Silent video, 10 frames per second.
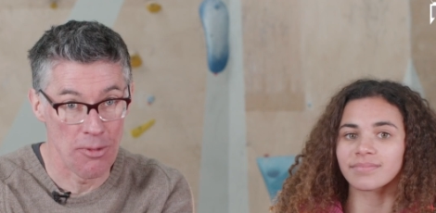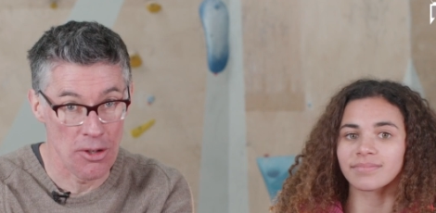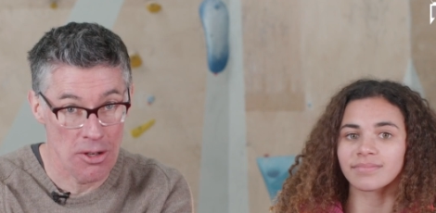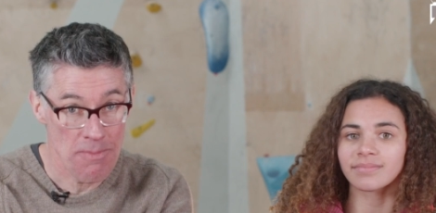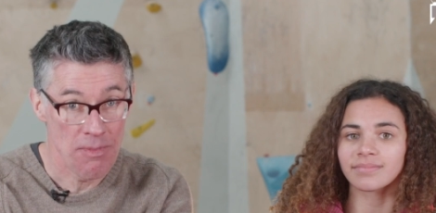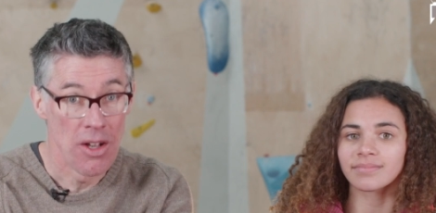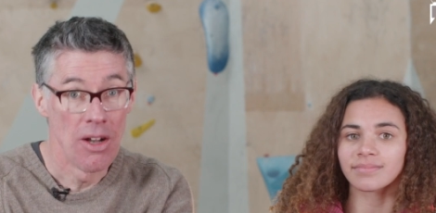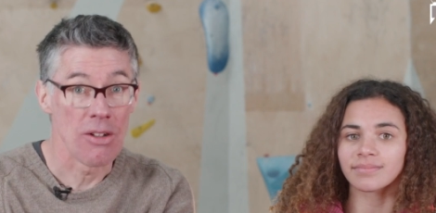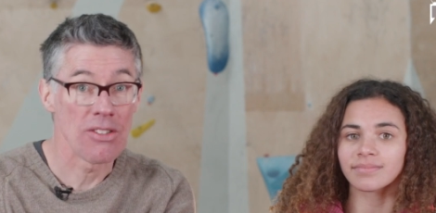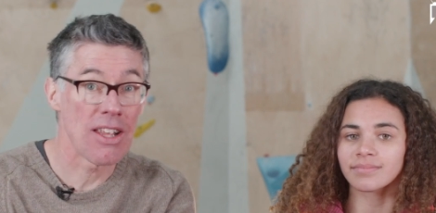Speaker 1: up for you.
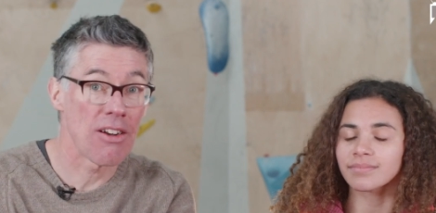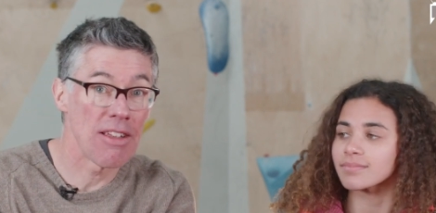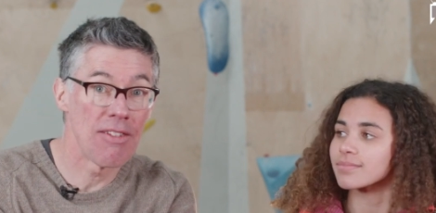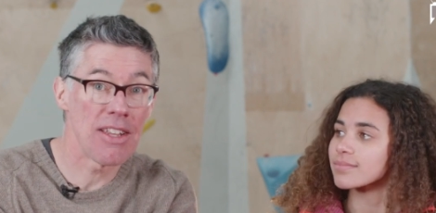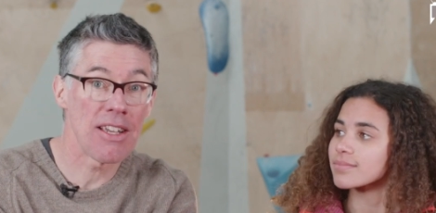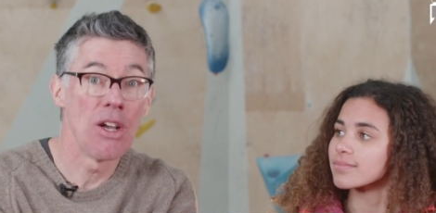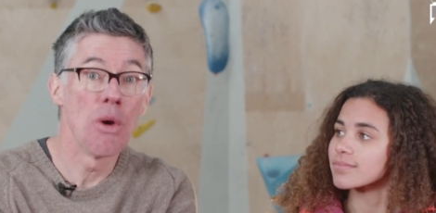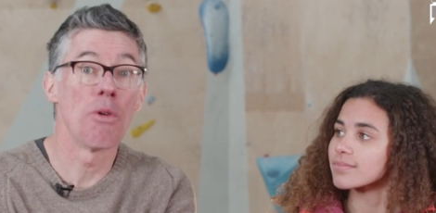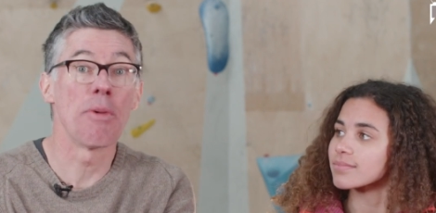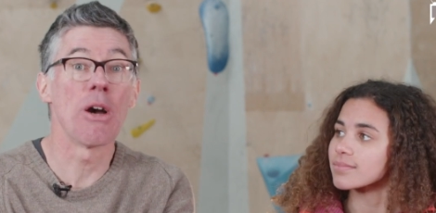On Saturday evening,
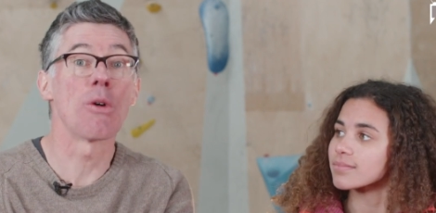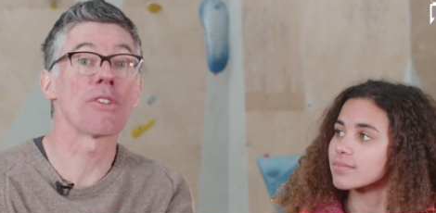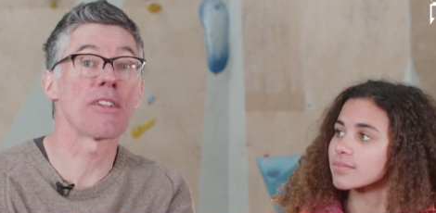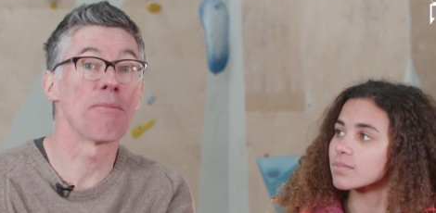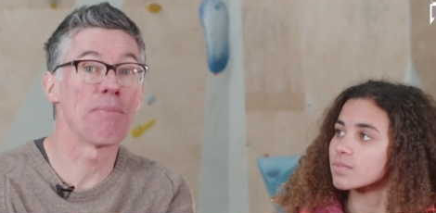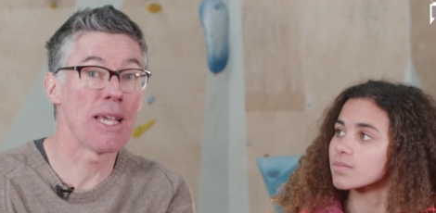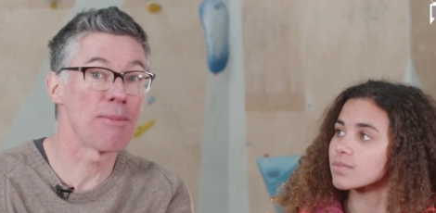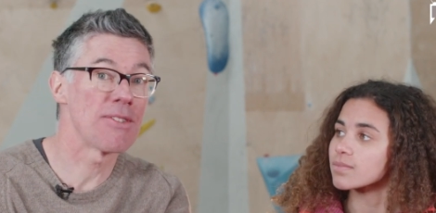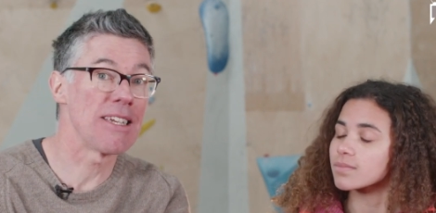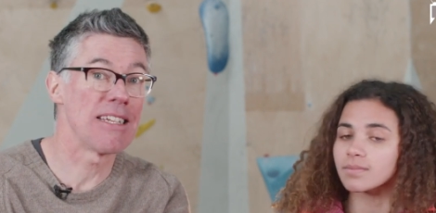we'll be hosting the
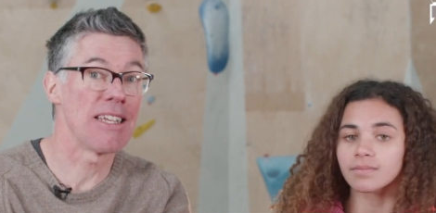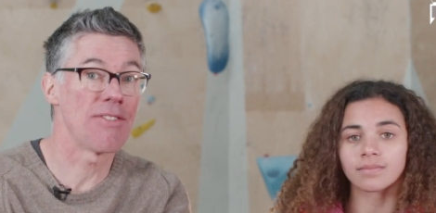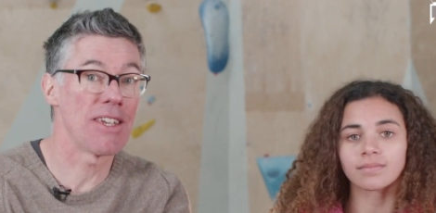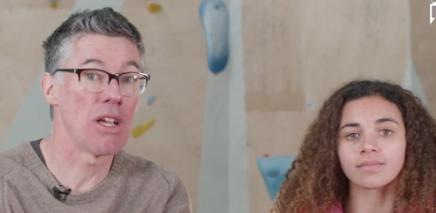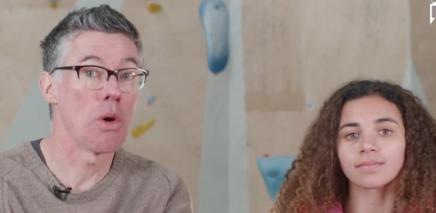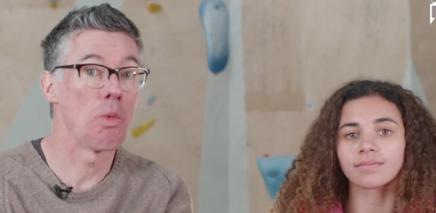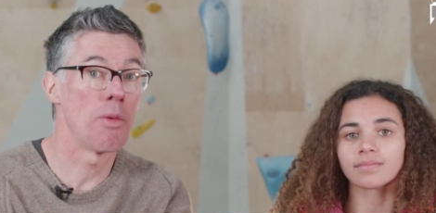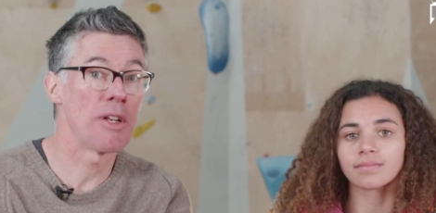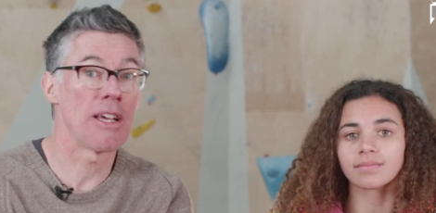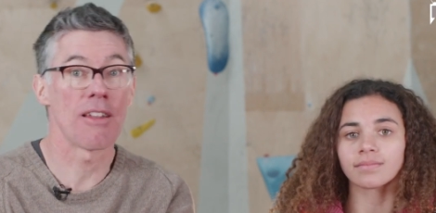BMC TV
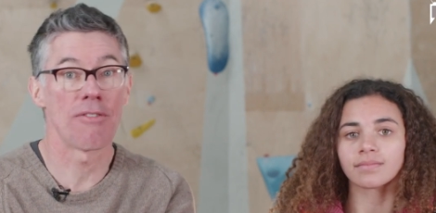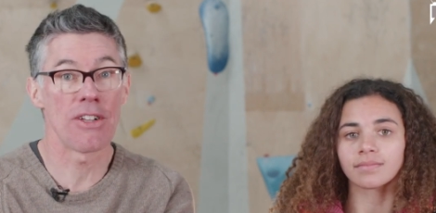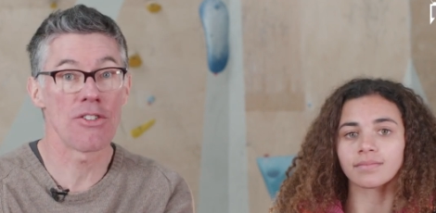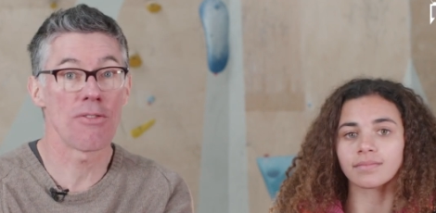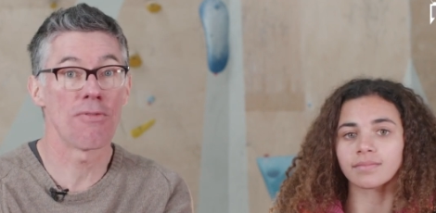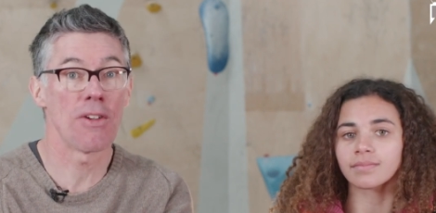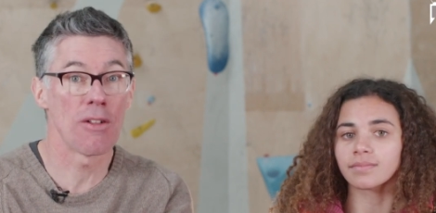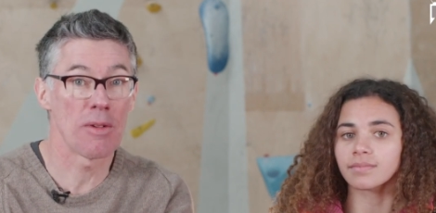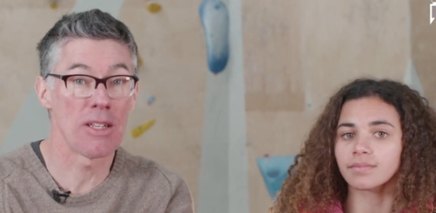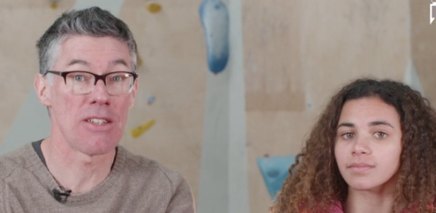Women and Adventure
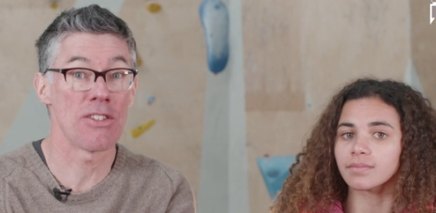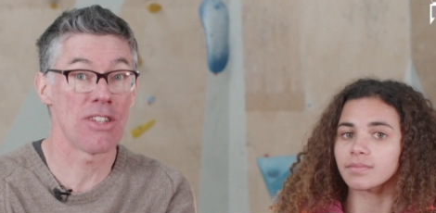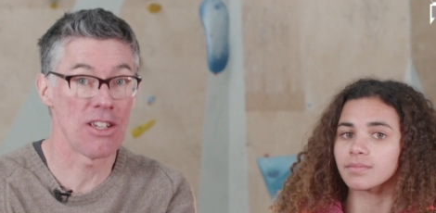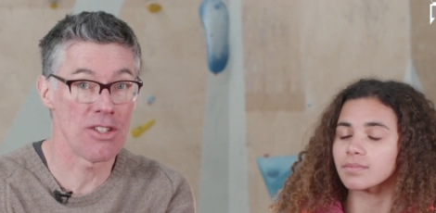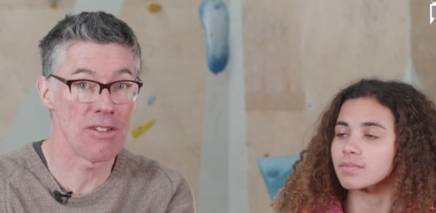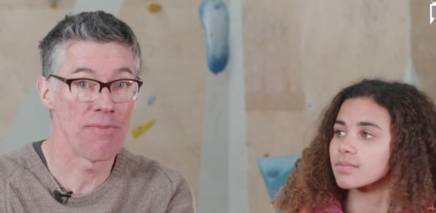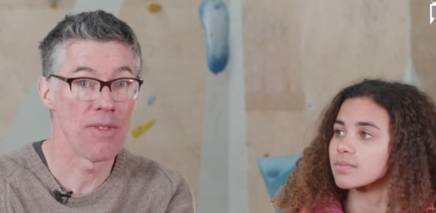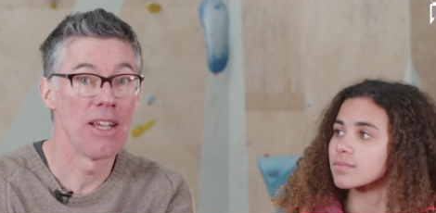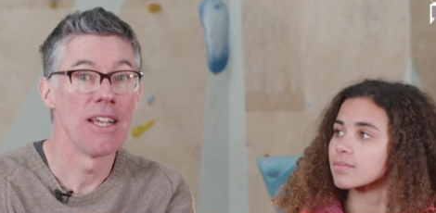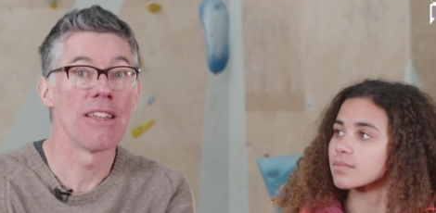Film Session.
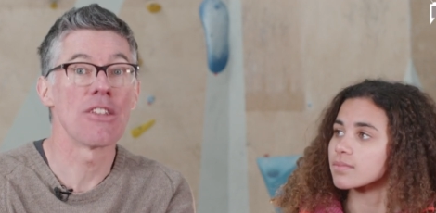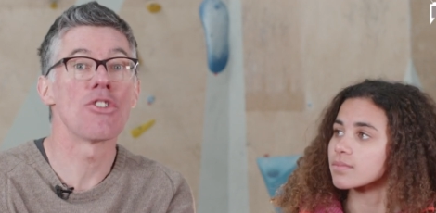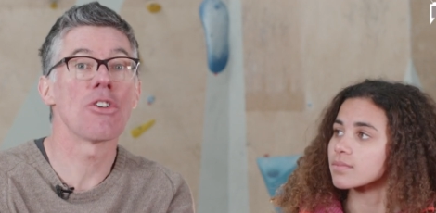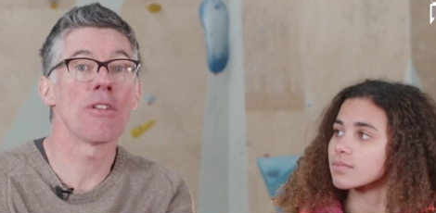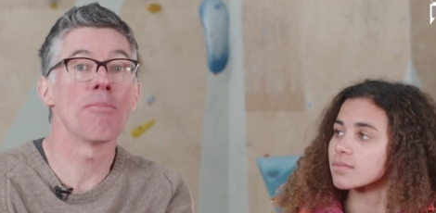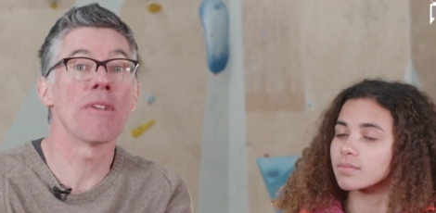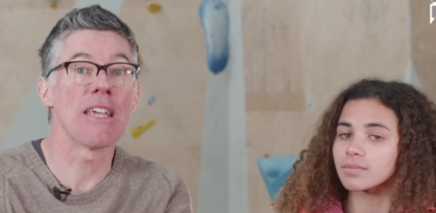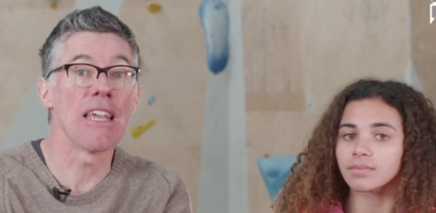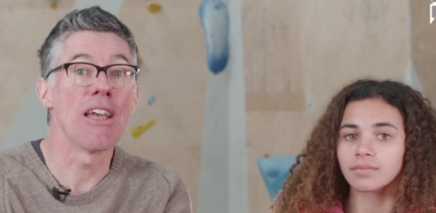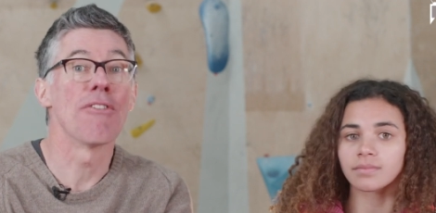Then join
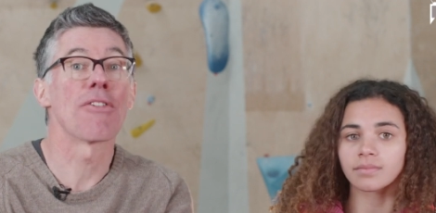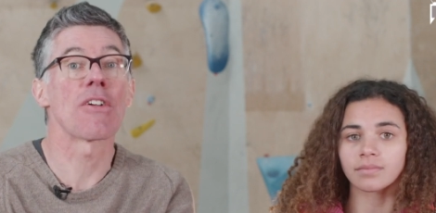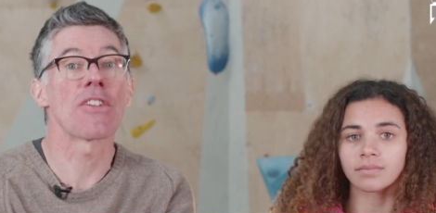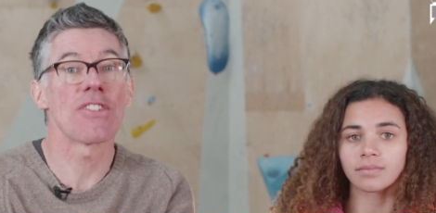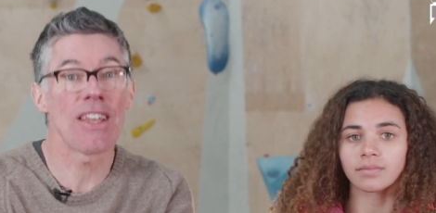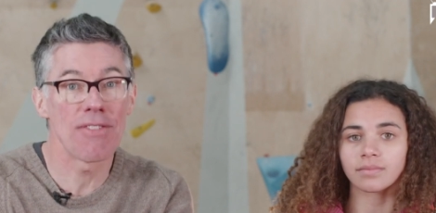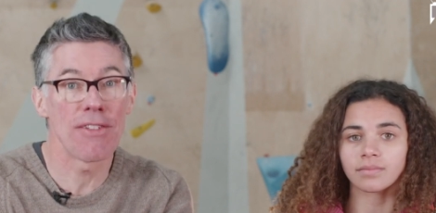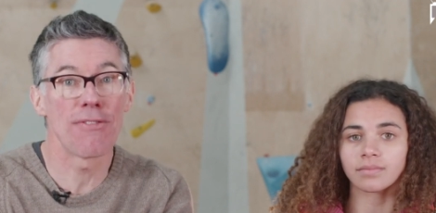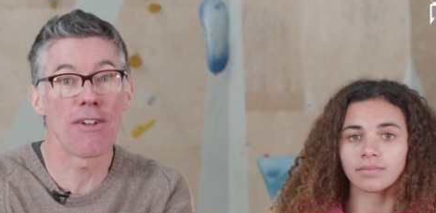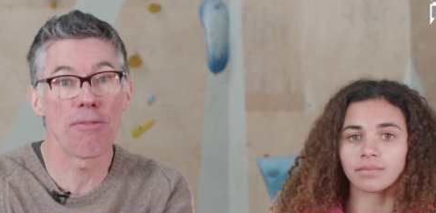me for a
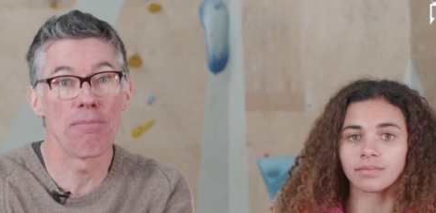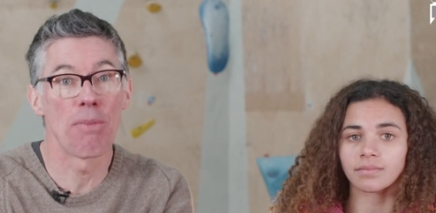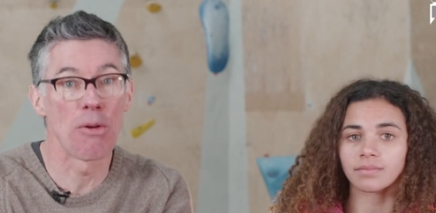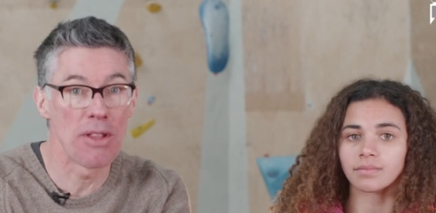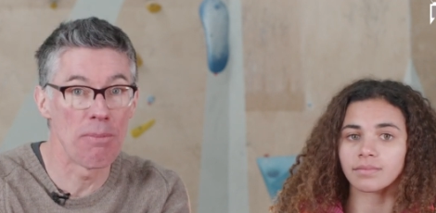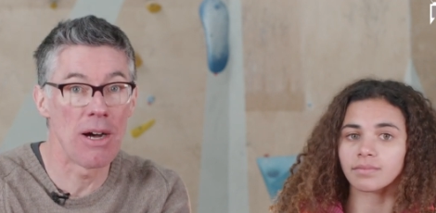75th birthday